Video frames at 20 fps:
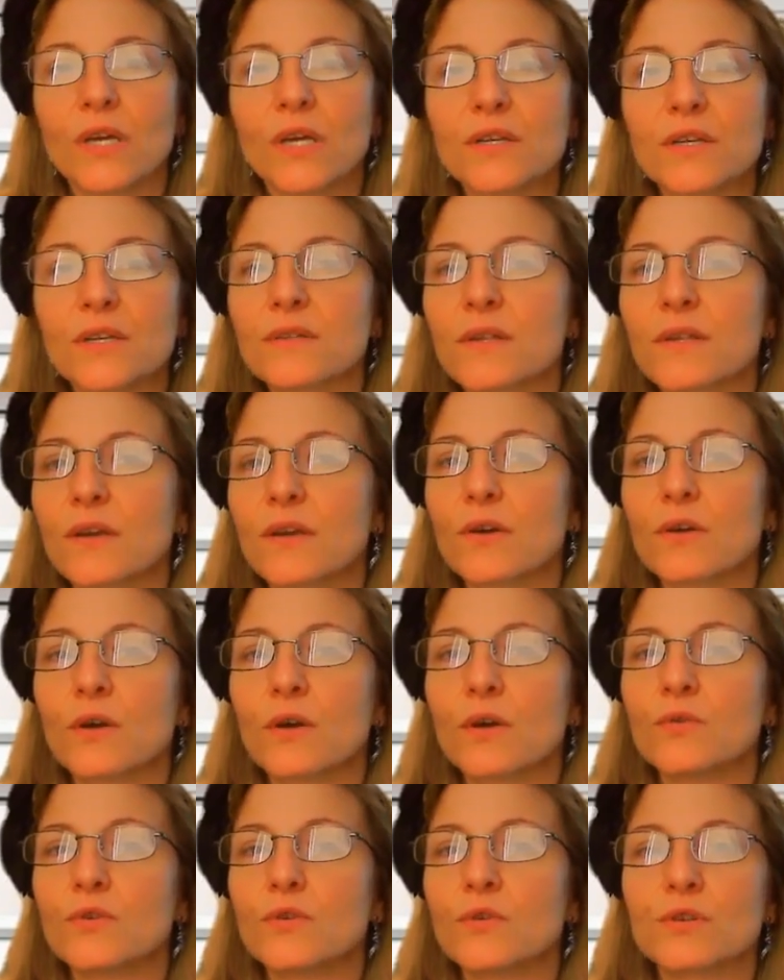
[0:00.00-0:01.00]
Just like a
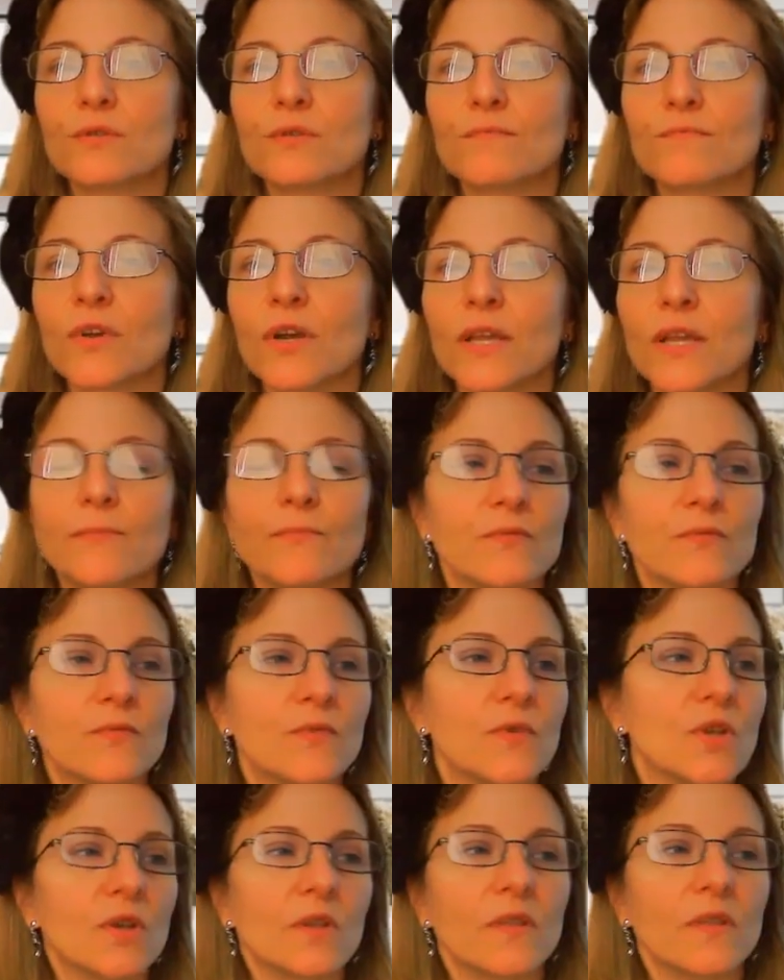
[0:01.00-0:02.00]
coach, right?
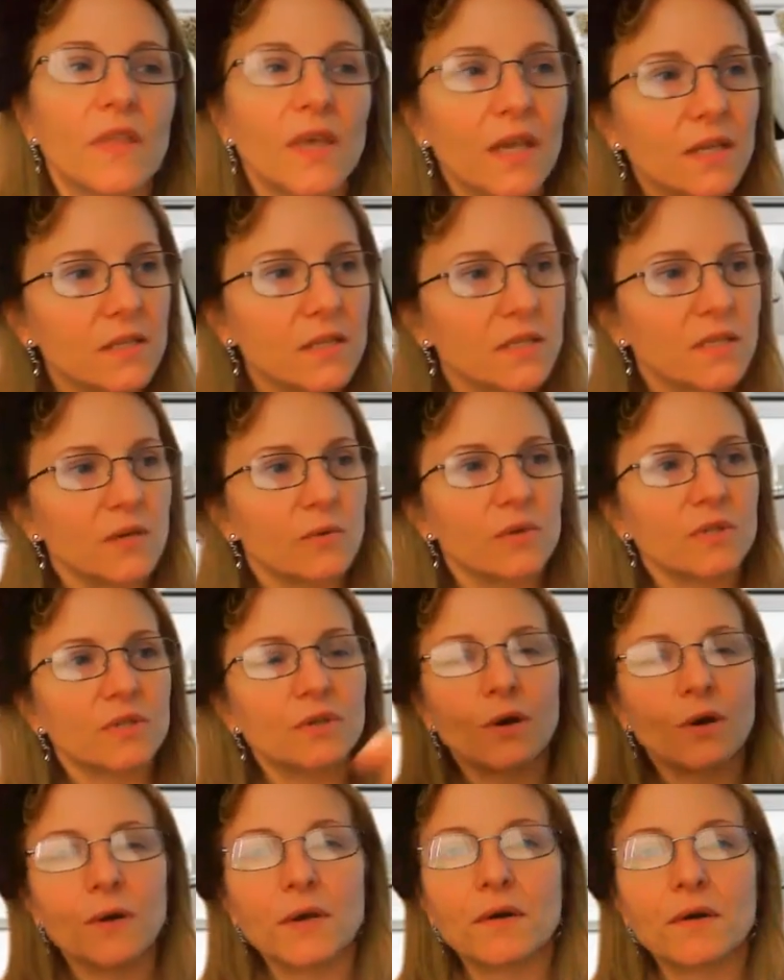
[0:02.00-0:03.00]
They can see what's
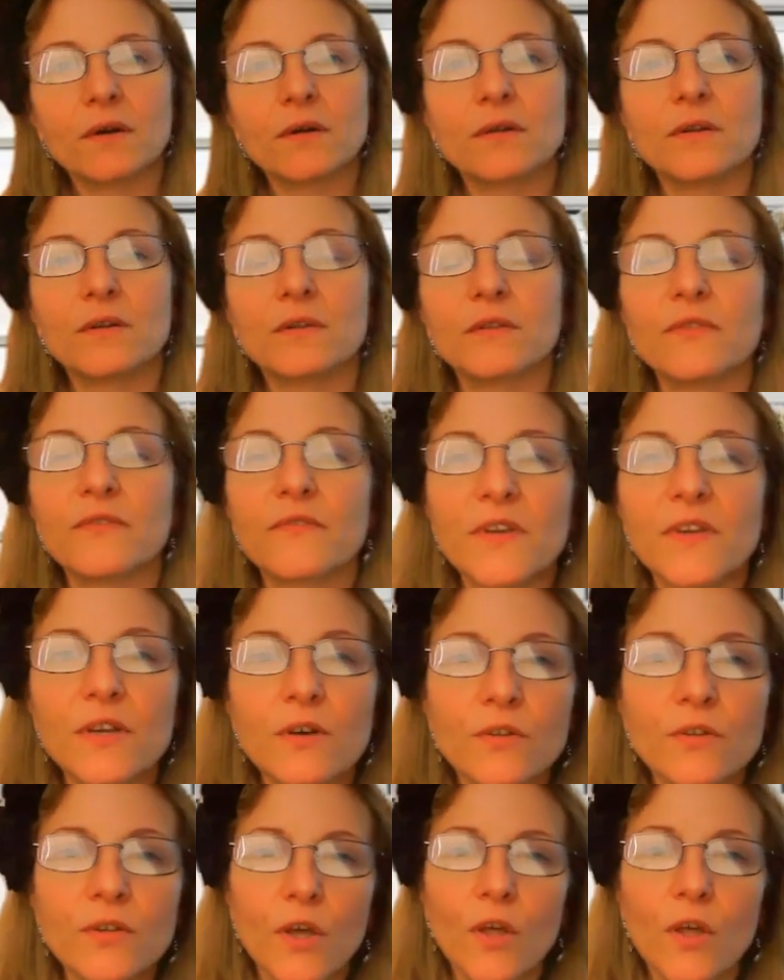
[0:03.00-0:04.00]
going on the
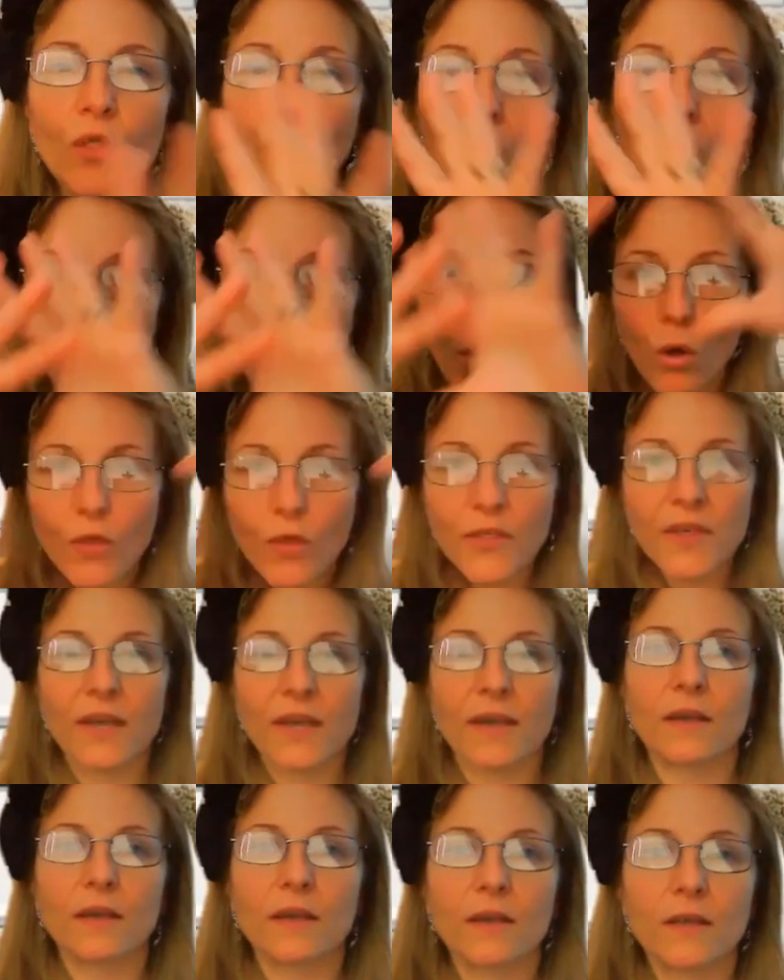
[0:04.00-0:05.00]
field, the whole
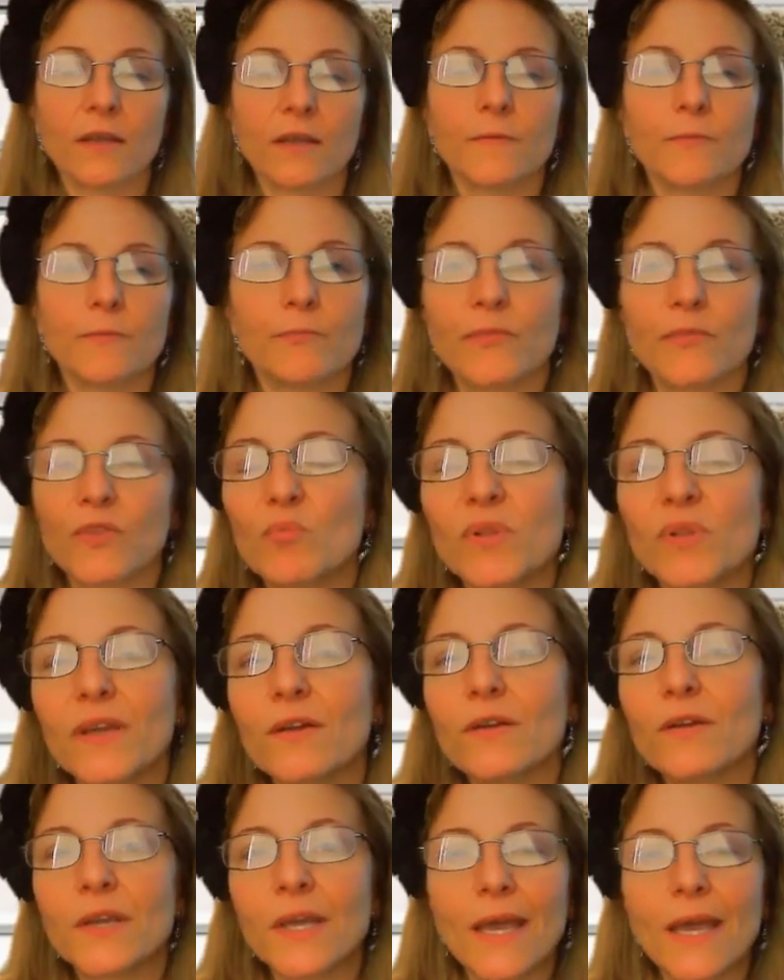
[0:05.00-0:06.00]
thing. The
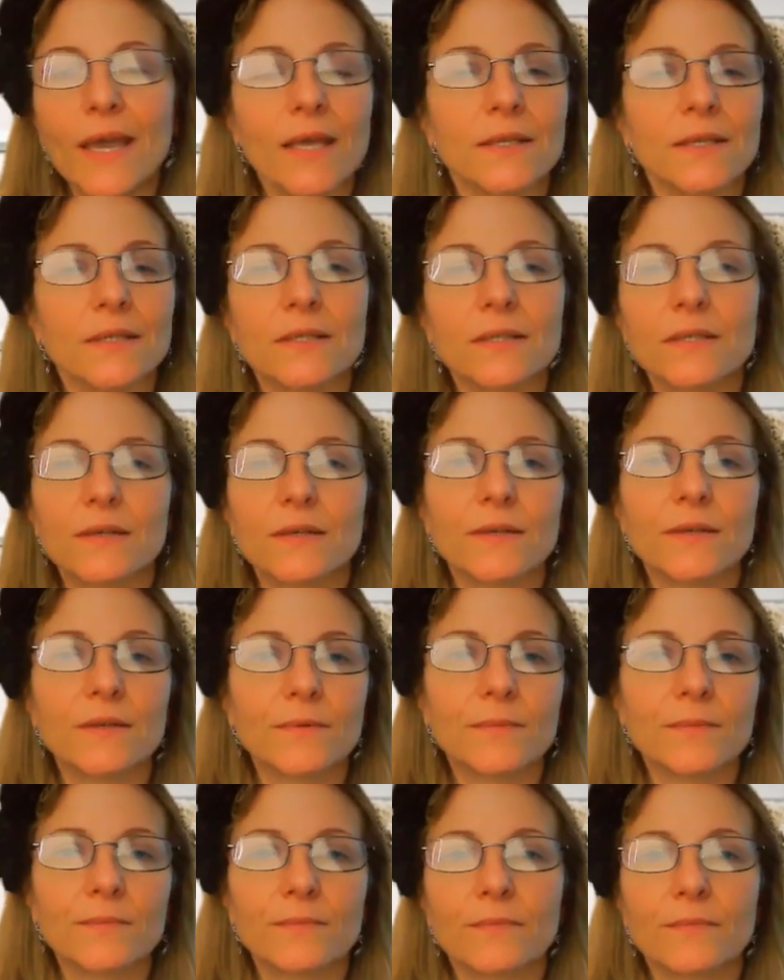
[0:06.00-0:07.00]
player can't.
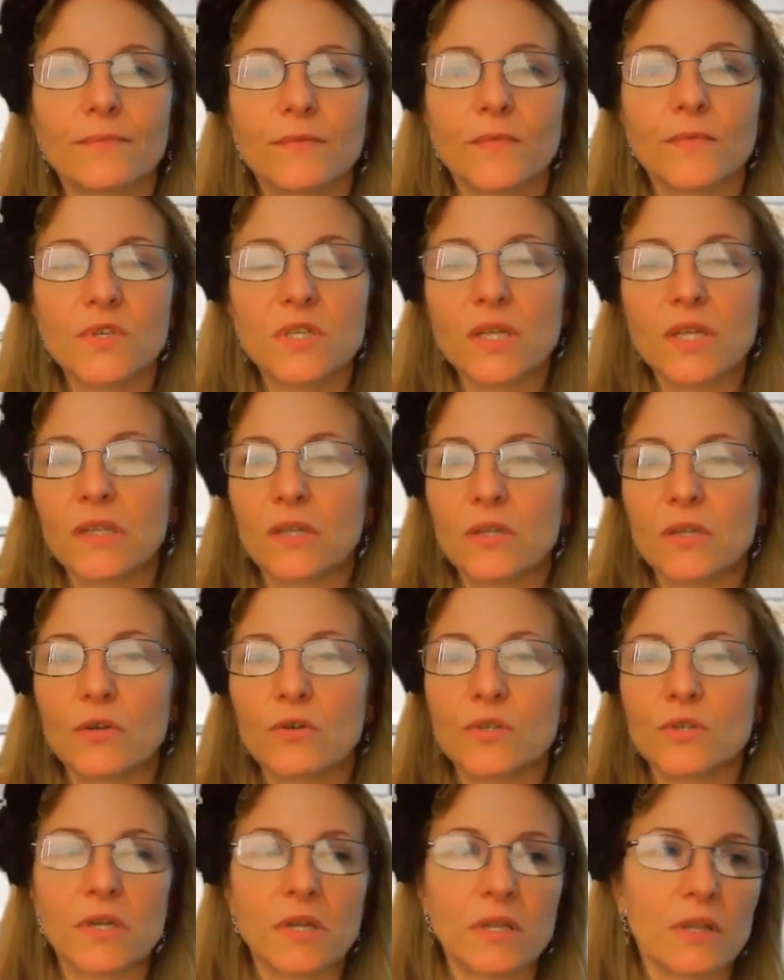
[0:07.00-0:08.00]
It's not that
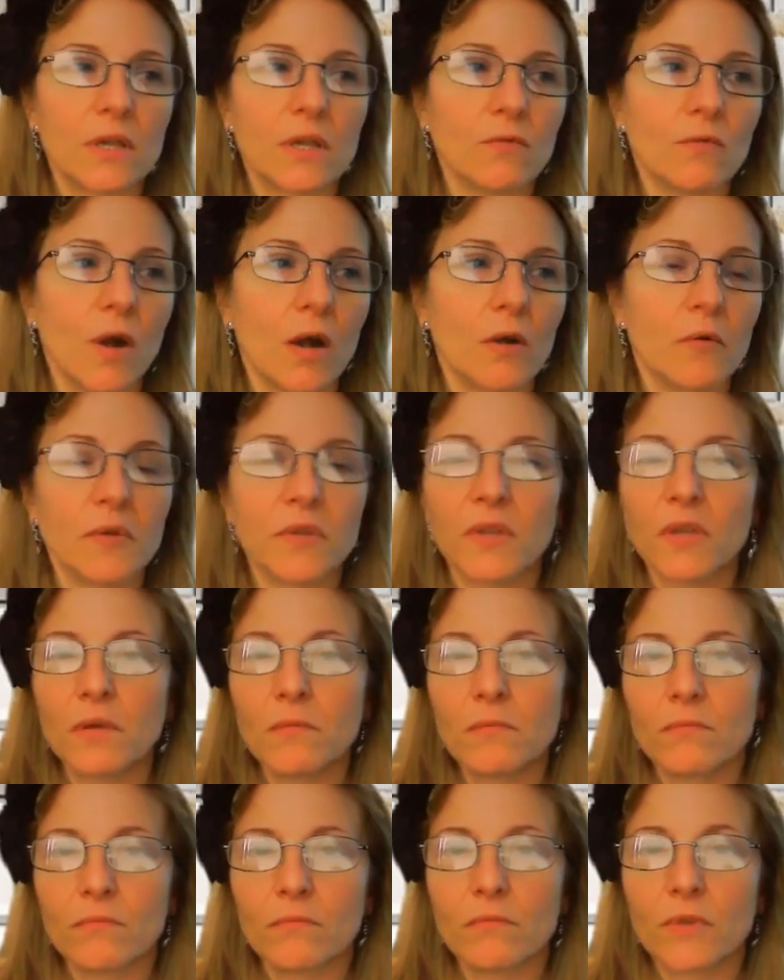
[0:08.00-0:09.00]
there's anything wrong with them.
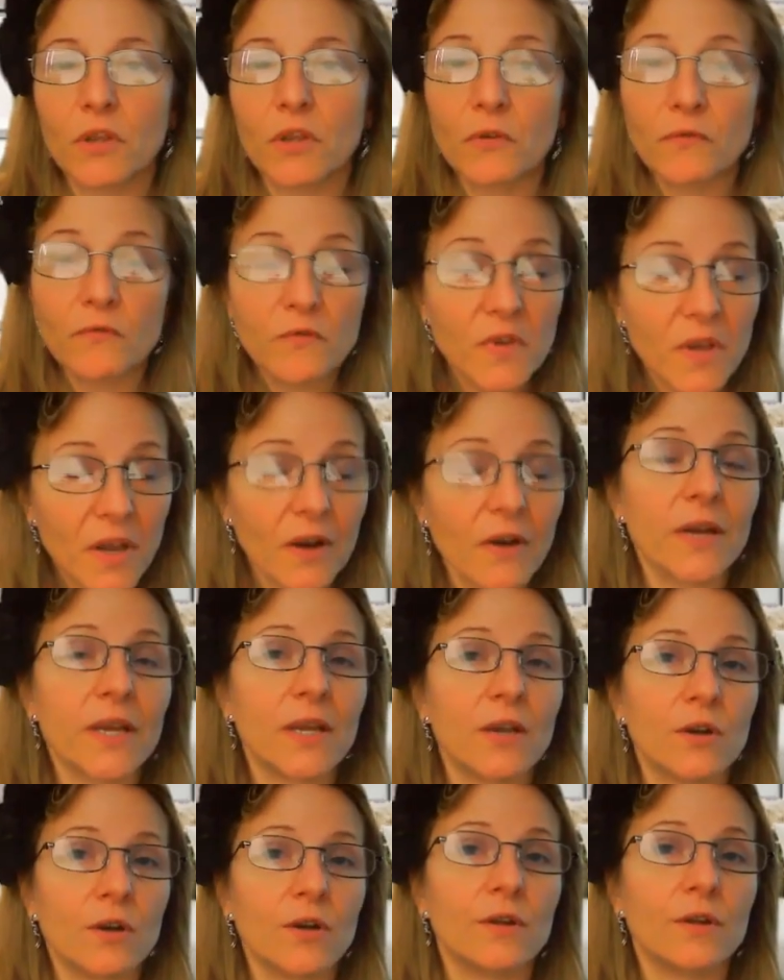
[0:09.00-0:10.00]
They're very
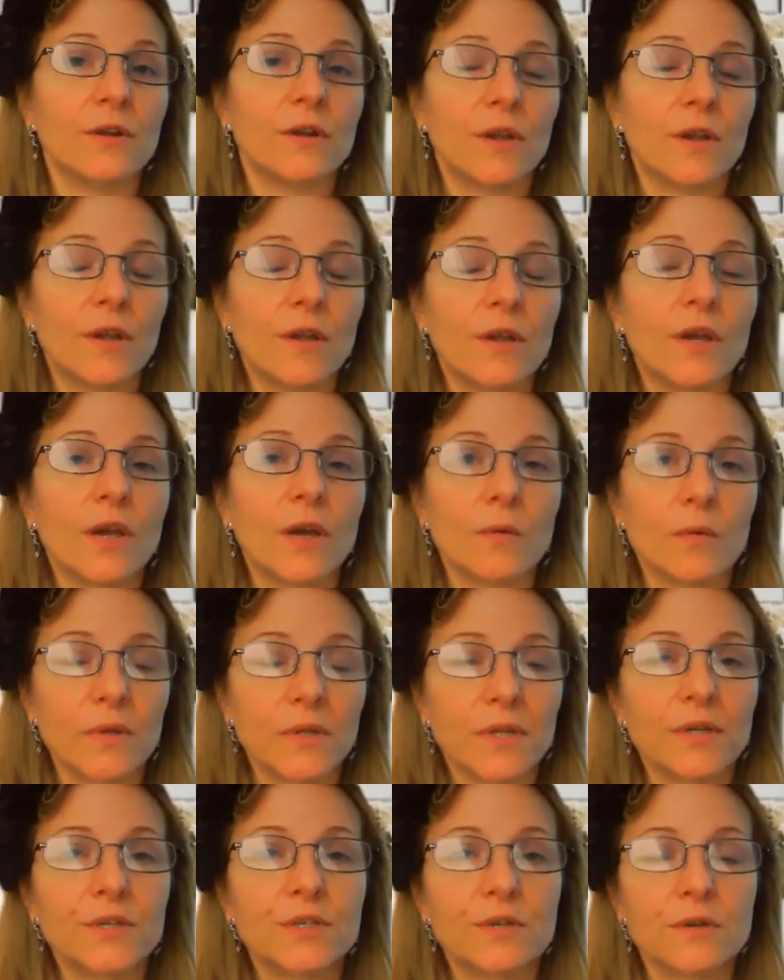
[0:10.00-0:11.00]
good at what
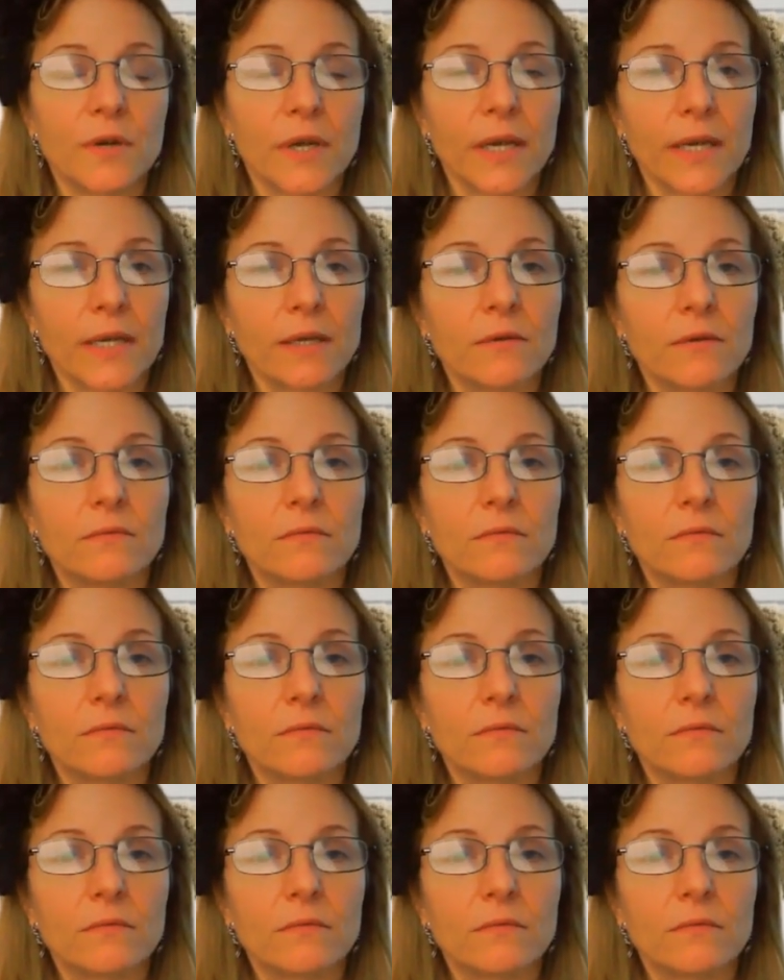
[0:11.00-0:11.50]
they're doing.